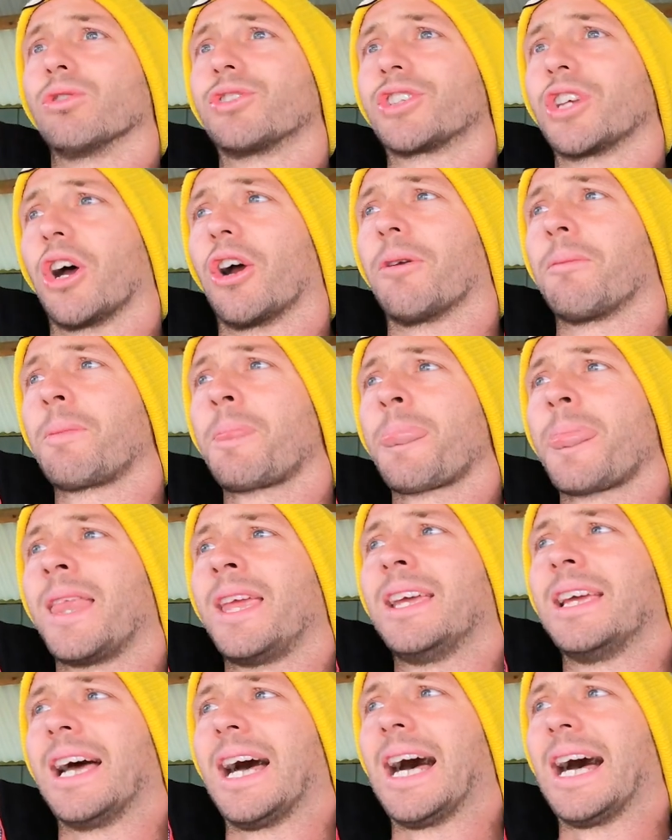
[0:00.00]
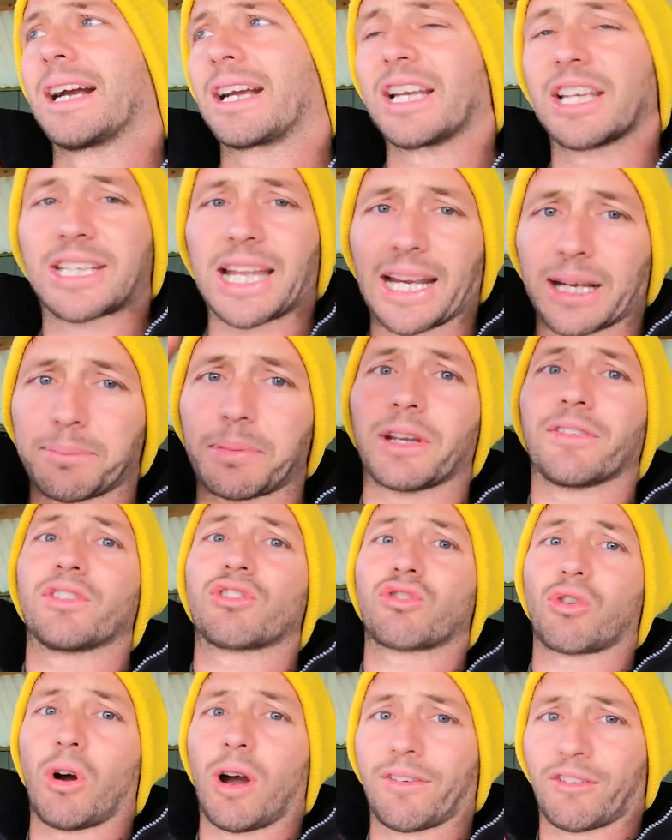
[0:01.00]
So I'm going to take a bit of a
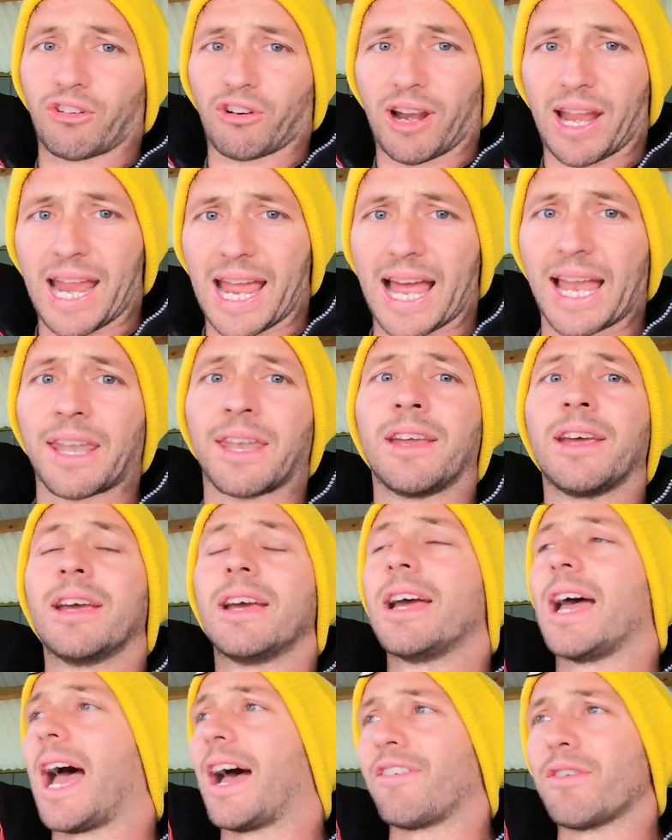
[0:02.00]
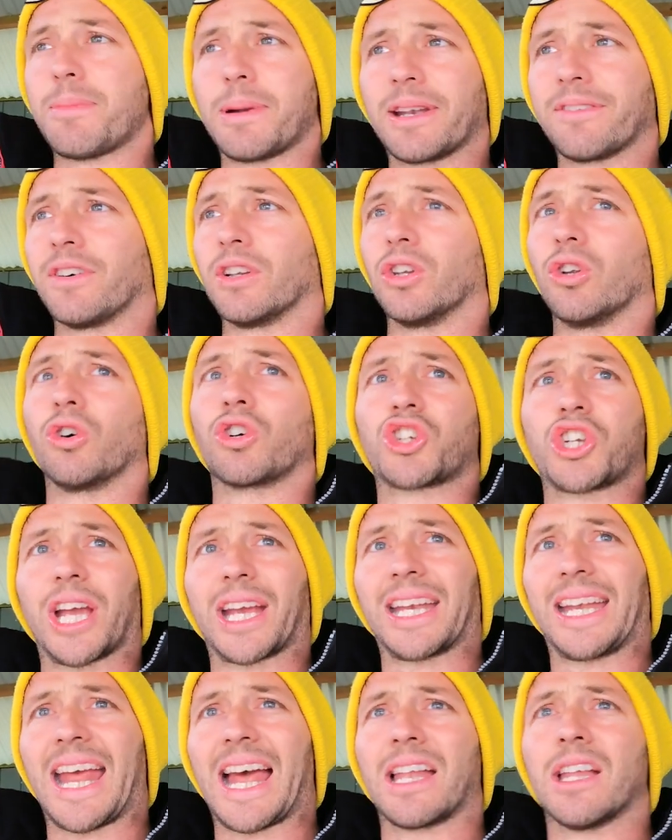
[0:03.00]
drive around, have a bit of a look,
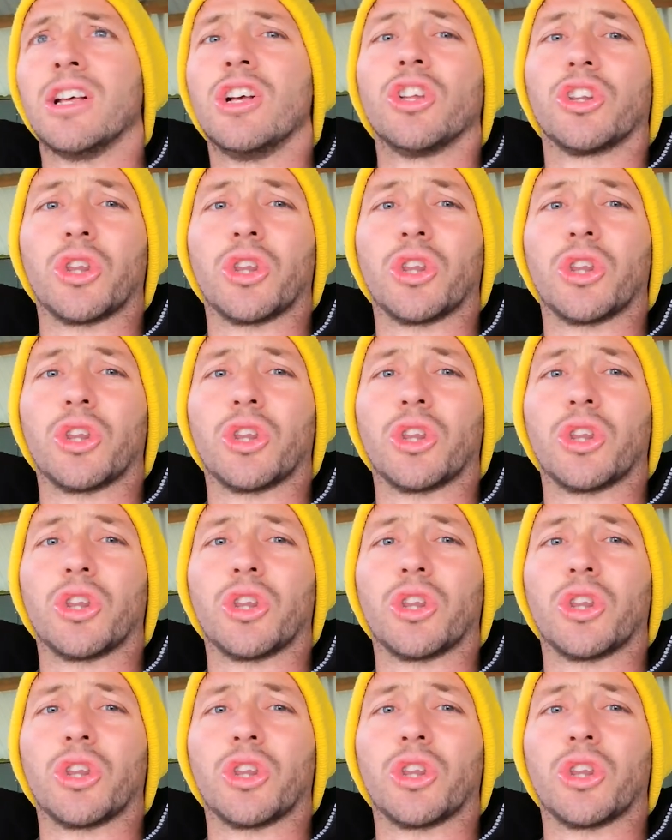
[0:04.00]
check it out.